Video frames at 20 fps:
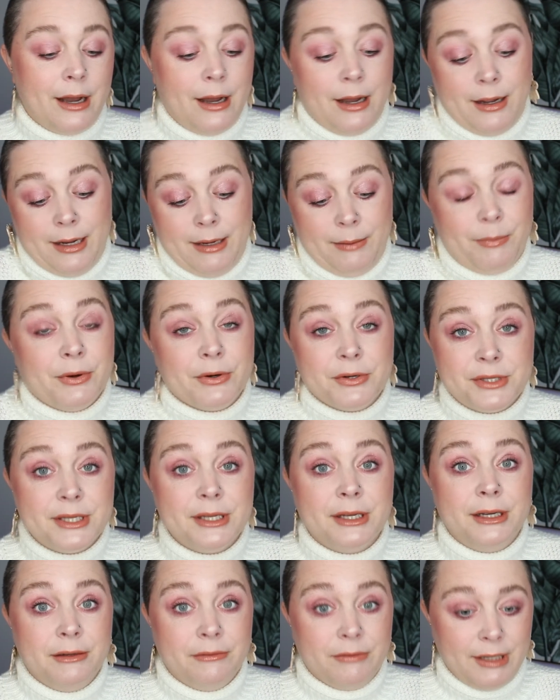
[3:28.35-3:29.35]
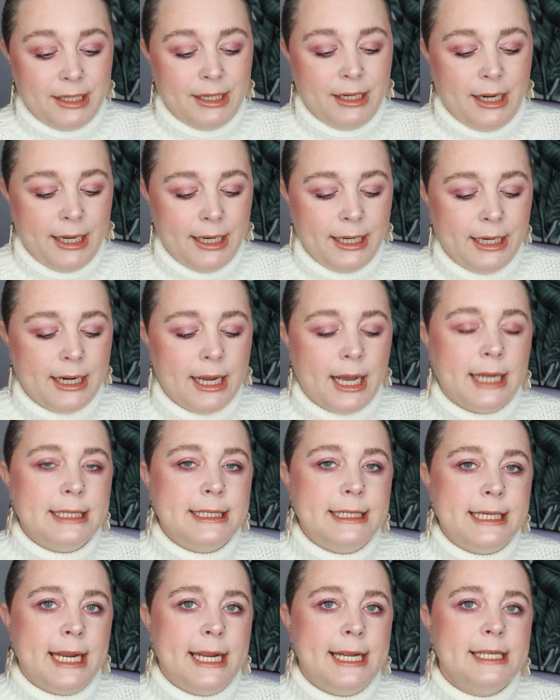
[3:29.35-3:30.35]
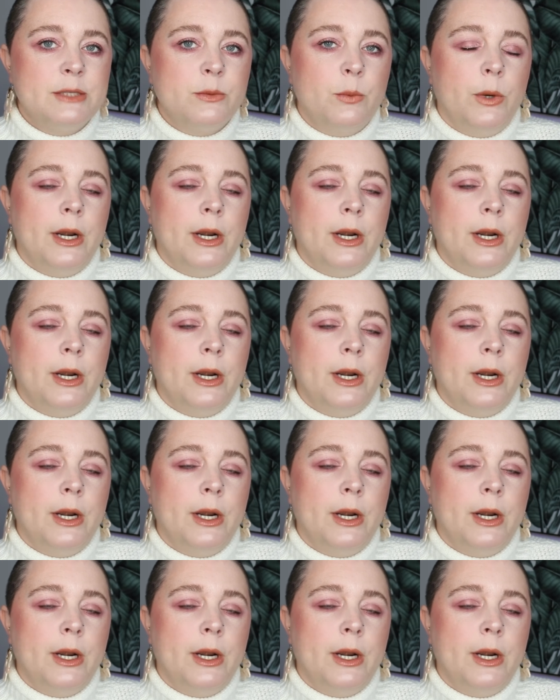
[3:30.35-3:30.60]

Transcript: I personally really like it on days